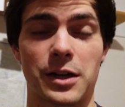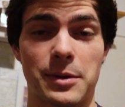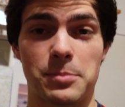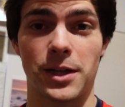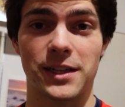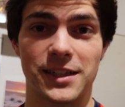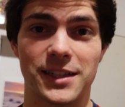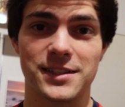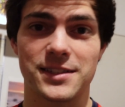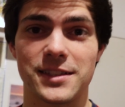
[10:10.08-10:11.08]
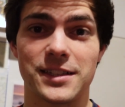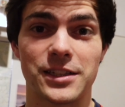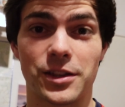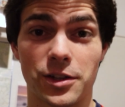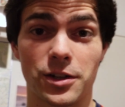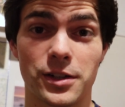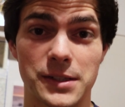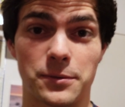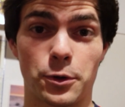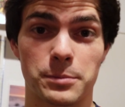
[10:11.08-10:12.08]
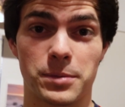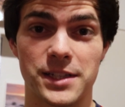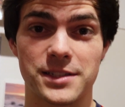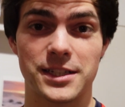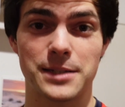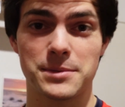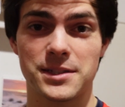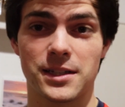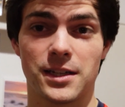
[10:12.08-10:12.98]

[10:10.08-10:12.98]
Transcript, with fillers: gonna be playing against the third and fourth place teams.